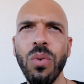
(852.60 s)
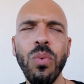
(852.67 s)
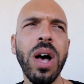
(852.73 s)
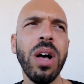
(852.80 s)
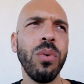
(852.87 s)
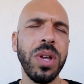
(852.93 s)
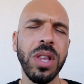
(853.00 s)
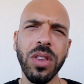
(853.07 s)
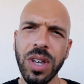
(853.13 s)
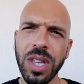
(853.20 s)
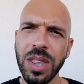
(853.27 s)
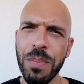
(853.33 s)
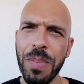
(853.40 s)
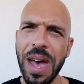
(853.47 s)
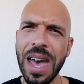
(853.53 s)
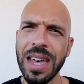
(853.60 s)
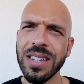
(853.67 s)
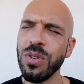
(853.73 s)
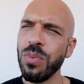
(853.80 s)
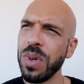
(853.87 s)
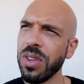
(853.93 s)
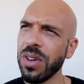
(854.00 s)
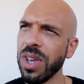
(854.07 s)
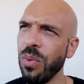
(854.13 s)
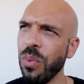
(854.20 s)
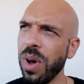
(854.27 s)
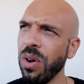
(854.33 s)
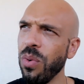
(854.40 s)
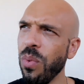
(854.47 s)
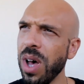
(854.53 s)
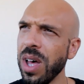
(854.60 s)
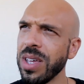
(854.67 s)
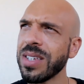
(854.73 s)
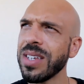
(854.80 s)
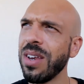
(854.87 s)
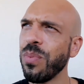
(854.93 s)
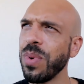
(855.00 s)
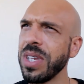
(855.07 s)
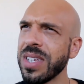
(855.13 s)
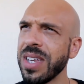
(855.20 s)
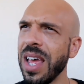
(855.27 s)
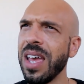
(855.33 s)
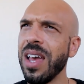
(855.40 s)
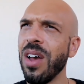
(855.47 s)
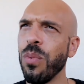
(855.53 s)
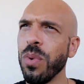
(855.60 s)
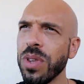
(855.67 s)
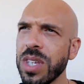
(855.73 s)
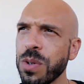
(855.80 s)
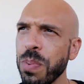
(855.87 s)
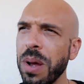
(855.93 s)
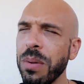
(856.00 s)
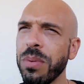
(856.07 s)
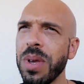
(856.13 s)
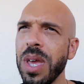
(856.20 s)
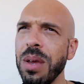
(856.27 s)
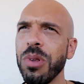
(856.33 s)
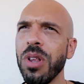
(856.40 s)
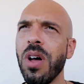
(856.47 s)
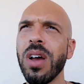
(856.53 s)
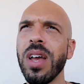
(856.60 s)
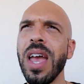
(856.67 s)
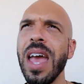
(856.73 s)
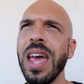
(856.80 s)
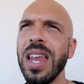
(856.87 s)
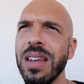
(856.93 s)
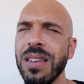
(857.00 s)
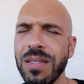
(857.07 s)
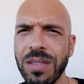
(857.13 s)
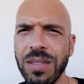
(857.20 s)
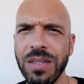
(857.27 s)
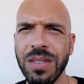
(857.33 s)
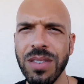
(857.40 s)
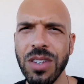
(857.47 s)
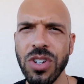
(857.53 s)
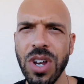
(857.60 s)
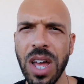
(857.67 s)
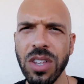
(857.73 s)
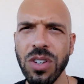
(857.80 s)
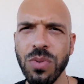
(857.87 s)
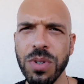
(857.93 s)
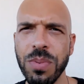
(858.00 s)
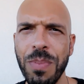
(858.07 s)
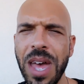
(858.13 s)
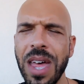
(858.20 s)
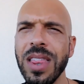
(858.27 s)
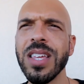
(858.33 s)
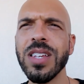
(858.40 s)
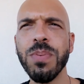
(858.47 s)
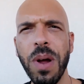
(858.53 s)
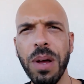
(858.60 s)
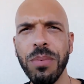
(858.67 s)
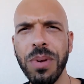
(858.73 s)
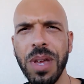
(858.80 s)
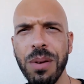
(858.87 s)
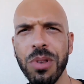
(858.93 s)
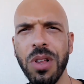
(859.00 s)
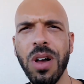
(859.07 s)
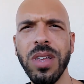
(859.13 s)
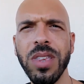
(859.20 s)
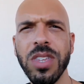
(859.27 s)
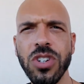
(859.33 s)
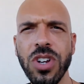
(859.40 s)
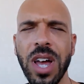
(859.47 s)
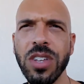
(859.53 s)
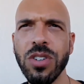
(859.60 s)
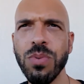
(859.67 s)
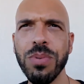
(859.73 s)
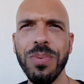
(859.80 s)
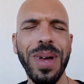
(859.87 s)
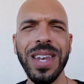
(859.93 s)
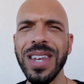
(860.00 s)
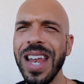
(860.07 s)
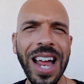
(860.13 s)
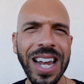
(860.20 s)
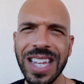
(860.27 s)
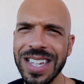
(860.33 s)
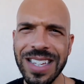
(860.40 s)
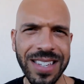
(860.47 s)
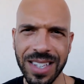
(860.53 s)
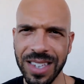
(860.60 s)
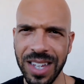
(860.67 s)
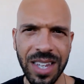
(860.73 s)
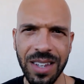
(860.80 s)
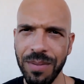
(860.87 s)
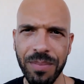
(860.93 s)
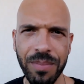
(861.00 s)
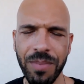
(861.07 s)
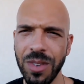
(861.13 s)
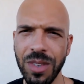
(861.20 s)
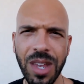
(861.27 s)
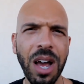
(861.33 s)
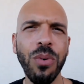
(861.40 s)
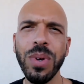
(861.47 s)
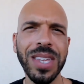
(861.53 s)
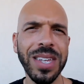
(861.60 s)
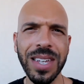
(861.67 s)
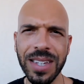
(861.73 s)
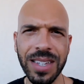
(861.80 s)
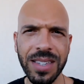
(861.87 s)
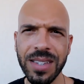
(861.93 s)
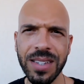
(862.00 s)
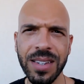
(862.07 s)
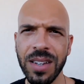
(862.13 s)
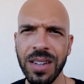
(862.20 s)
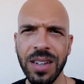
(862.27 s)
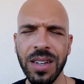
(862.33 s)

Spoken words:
well, we look at the past and we look at what it was and we say, well, this problem came along and the challenge was met. This problem came along and the challenge was met. Not easily, not with ease,